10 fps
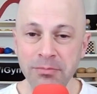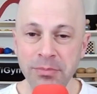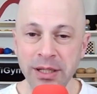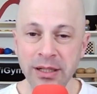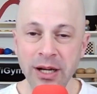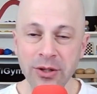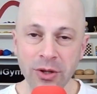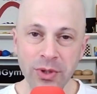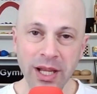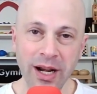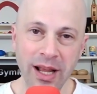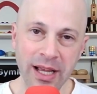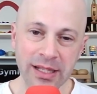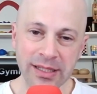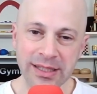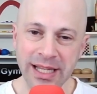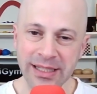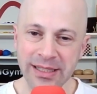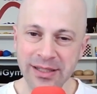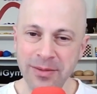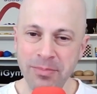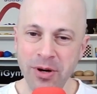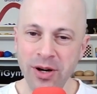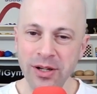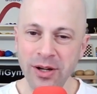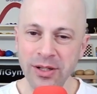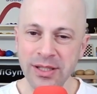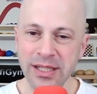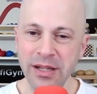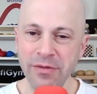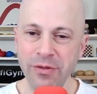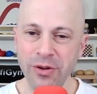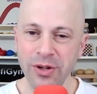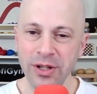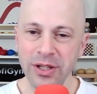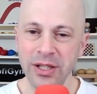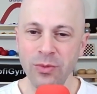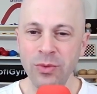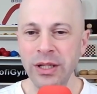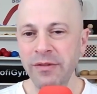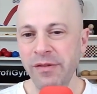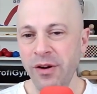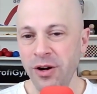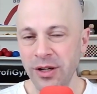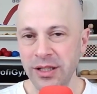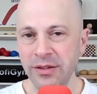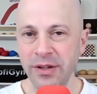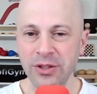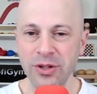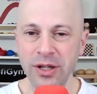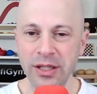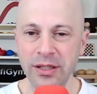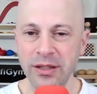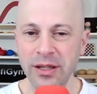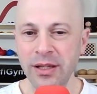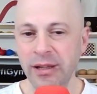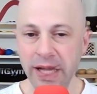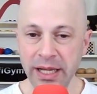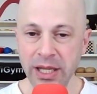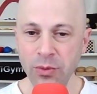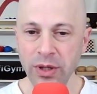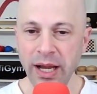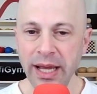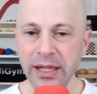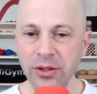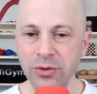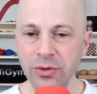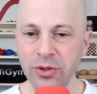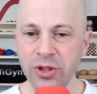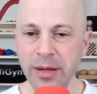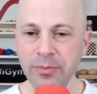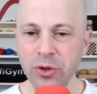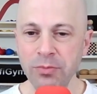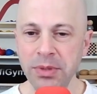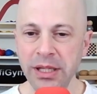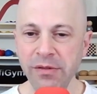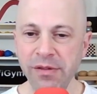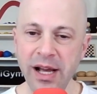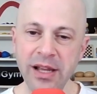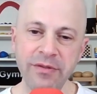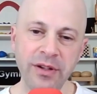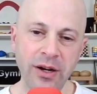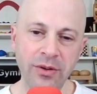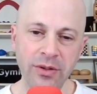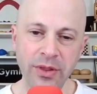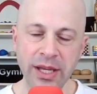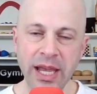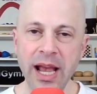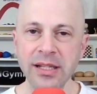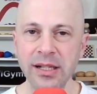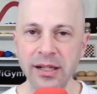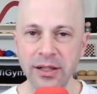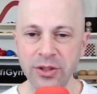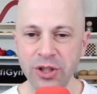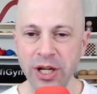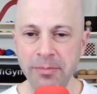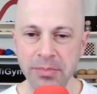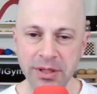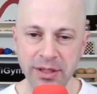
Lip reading: but now you realize that the pawn on c4 will fall eventually. Black, he would like to jump to b5 now, the castle jump,